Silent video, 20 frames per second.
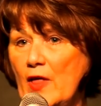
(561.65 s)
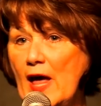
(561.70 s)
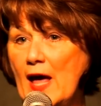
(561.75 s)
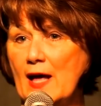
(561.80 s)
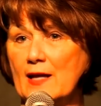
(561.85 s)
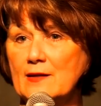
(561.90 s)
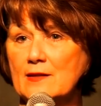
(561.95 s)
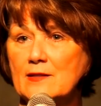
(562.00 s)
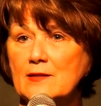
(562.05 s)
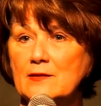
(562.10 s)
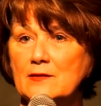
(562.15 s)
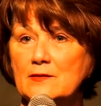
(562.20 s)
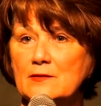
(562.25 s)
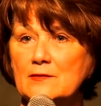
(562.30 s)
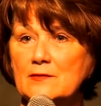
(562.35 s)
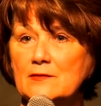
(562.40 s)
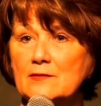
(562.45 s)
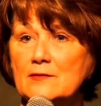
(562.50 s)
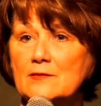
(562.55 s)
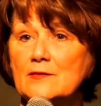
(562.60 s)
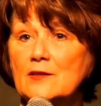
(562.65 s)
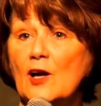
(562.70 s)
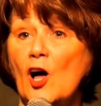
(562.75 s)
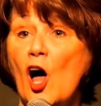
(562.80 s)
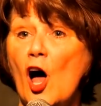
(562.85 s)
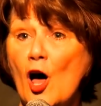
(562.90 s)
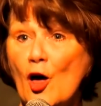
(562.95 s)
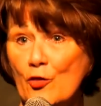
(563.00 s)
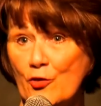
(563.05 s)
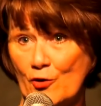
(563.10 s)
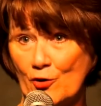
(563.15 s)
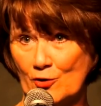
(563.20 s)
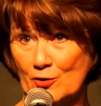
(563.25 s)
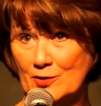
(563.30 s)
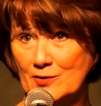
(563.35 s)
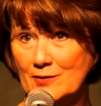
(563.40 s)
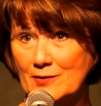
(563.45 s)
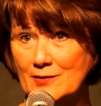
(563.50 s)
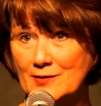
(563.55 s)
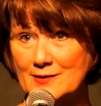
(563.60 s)
that other
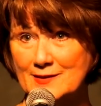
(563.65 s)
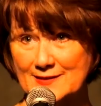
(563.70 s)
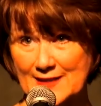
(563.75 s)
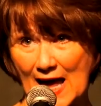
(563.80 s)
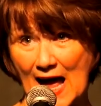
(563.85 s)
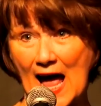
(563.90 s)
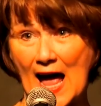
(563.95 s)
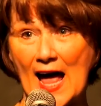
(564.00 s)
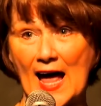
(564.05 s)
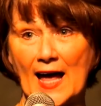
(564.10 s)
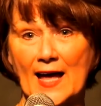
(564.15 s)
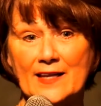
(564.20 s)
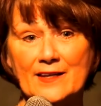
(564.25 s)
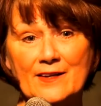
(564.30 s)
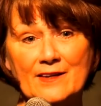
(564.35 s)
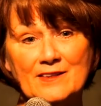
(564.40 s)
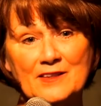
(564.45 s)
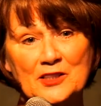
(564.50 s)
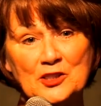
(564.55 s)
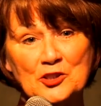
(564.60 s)
side.